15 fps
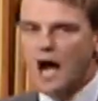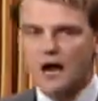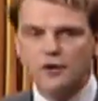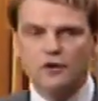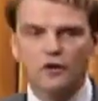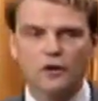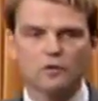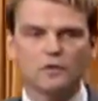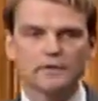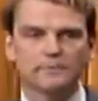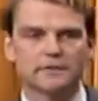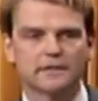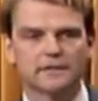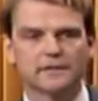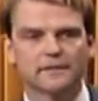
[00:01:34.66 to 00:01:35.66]

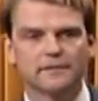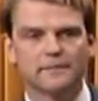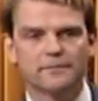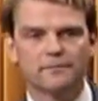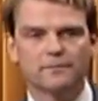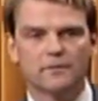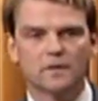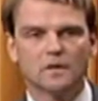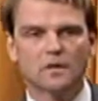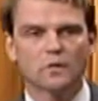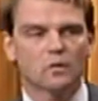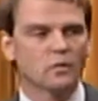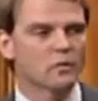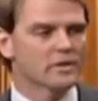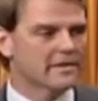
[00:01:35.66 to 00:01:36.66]
under-equipped,
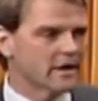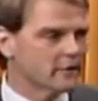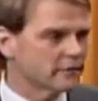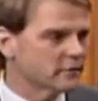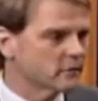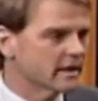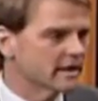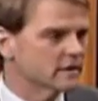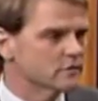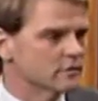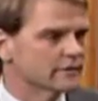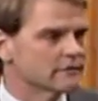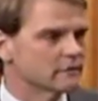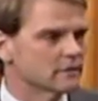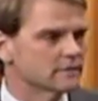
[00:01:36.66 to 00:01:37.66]
without the right
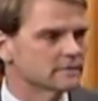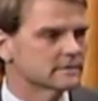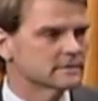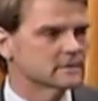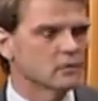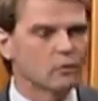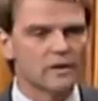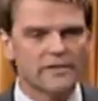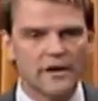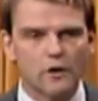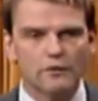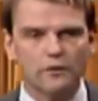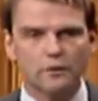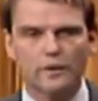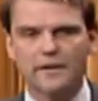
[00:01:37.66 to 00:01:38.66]
uniforms,
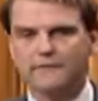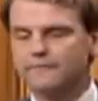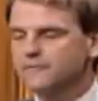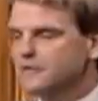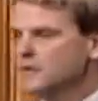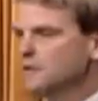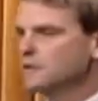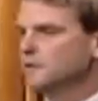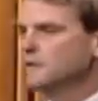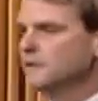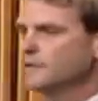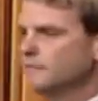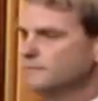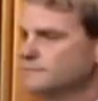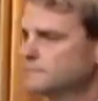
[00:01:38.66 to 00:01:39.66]
without the right vehicles,
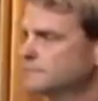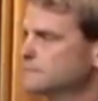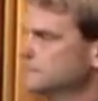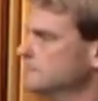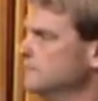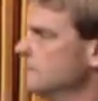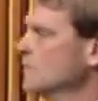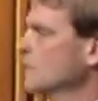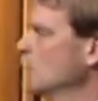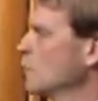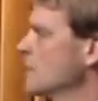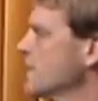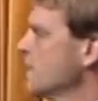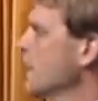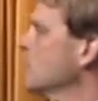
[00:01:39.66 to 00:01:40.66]

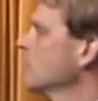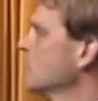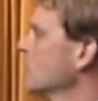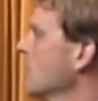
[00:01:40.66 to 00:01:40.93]
without the